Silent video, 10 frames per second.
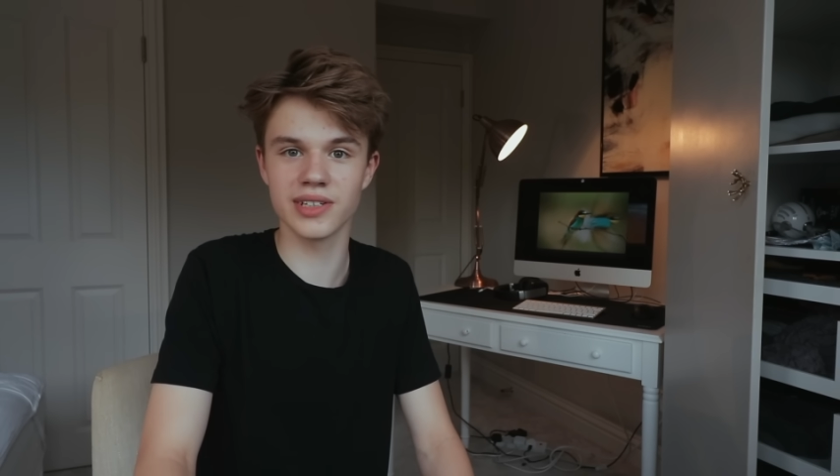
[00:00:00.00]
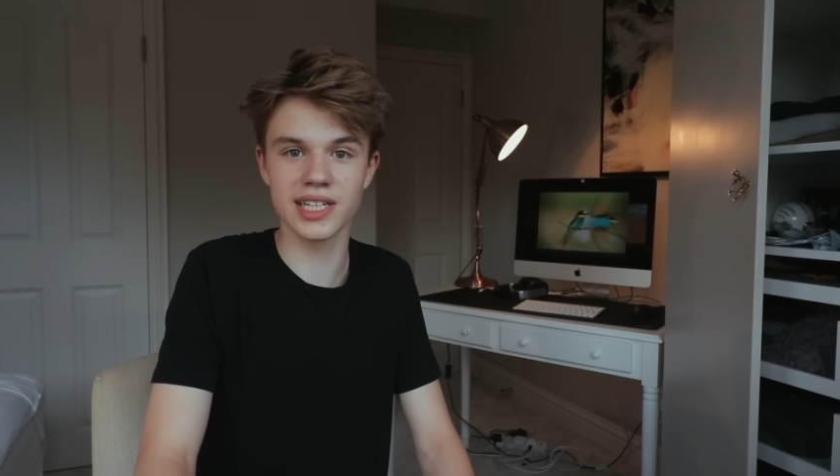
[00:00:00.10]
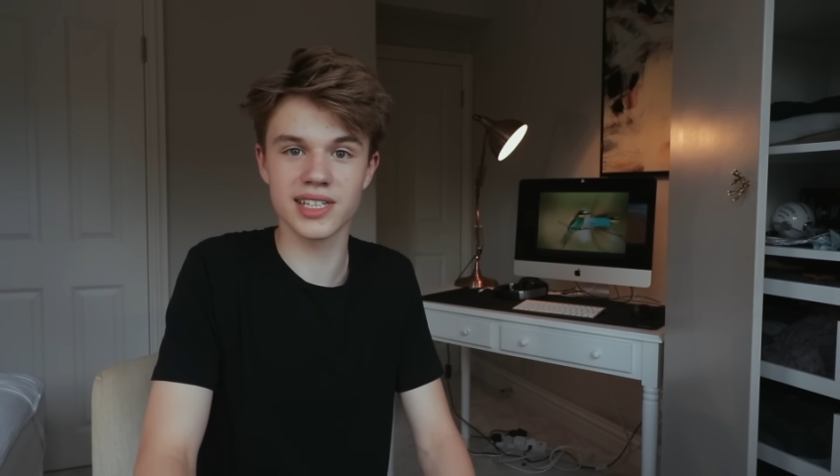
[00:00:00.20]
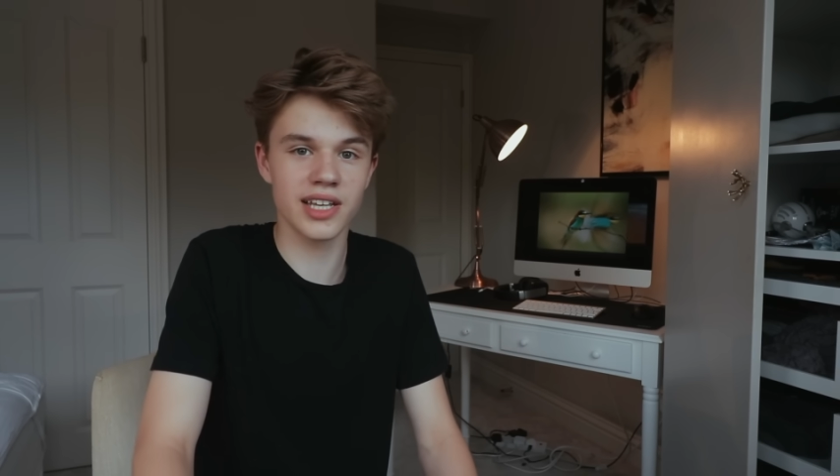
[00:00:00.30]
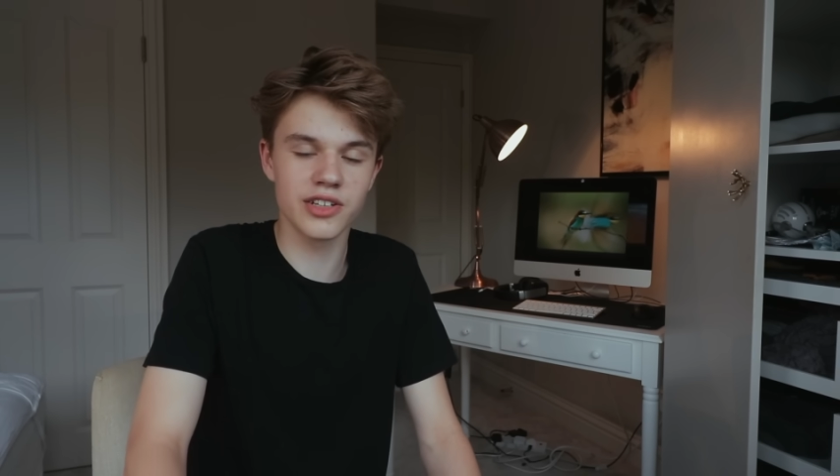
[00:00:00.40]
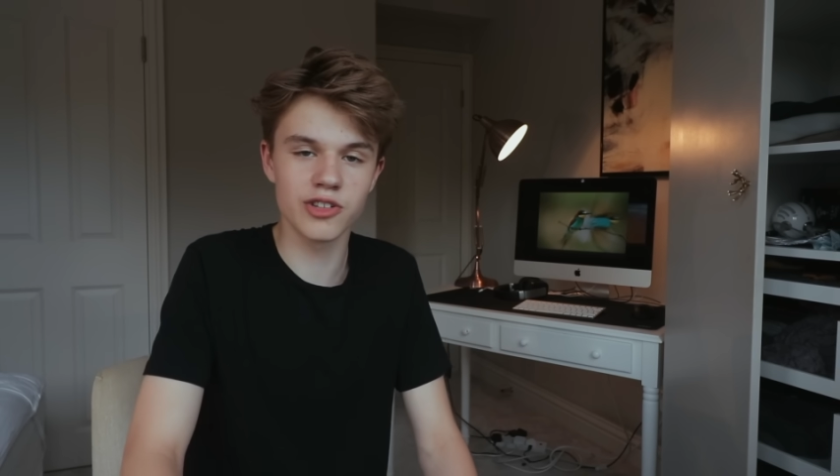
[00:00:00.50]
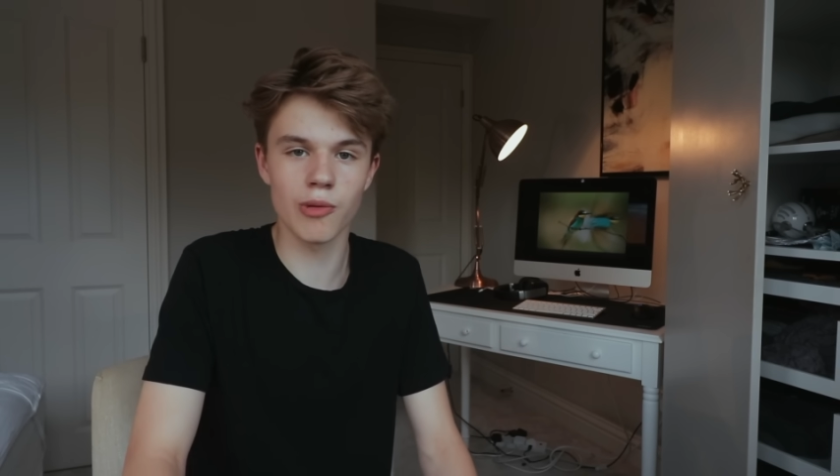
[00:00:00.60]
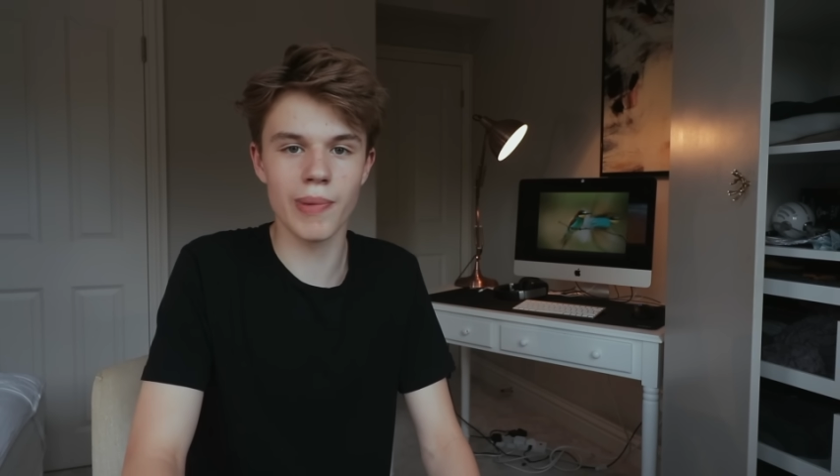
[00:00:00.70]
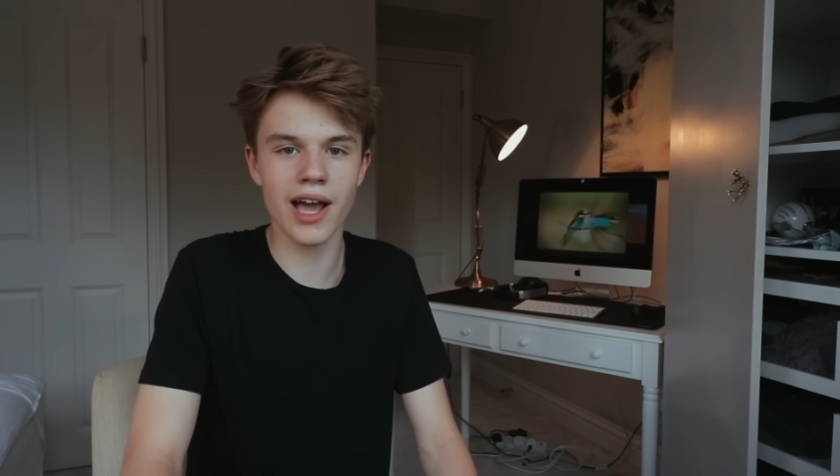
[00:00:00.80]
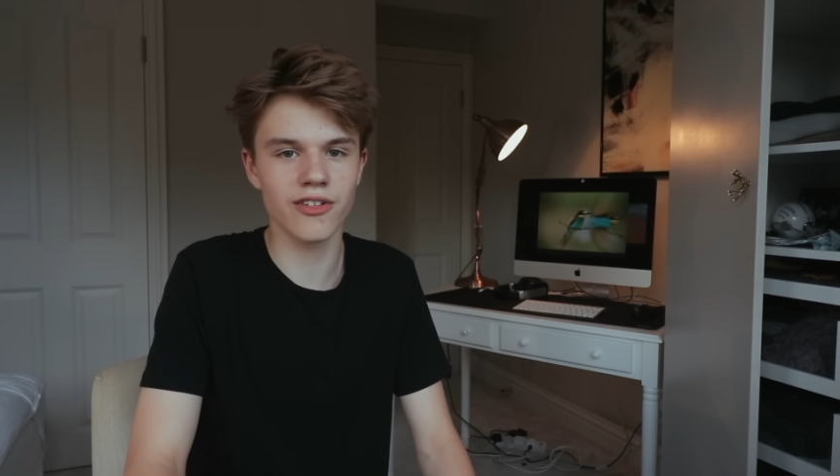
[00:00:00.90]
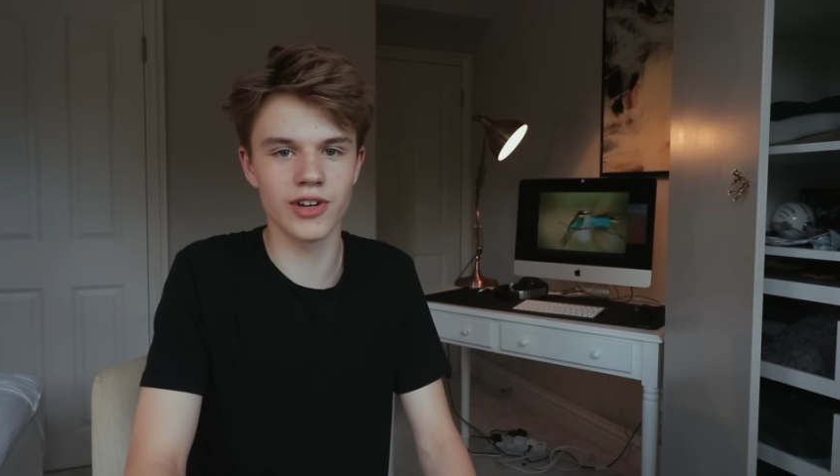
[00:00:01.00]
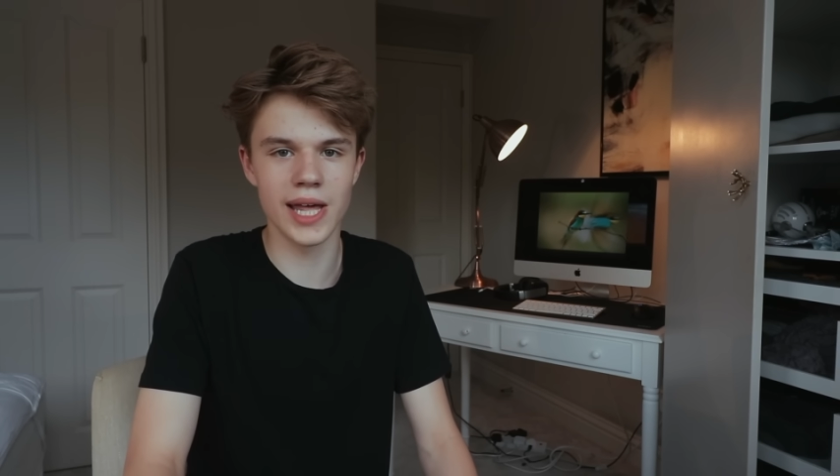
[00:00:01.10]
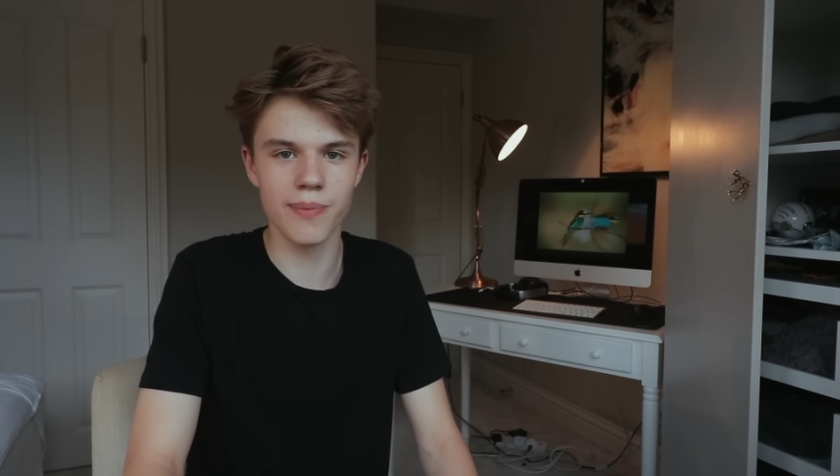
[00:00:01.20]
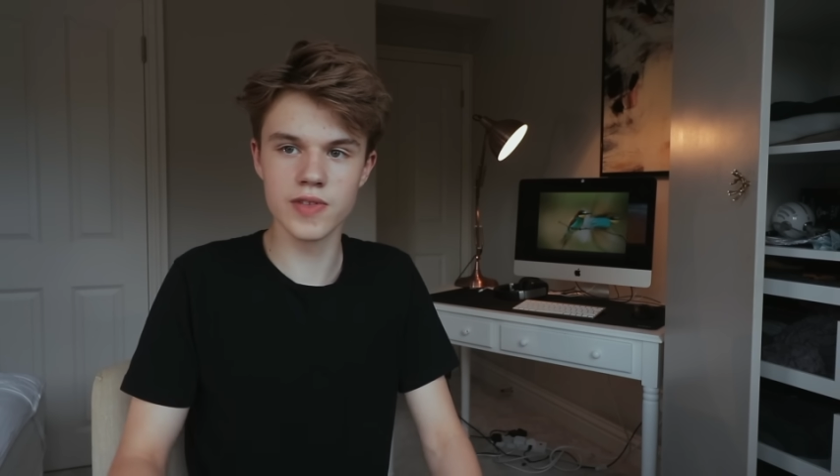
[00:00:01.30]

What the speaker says: Let's say you can do a backflip.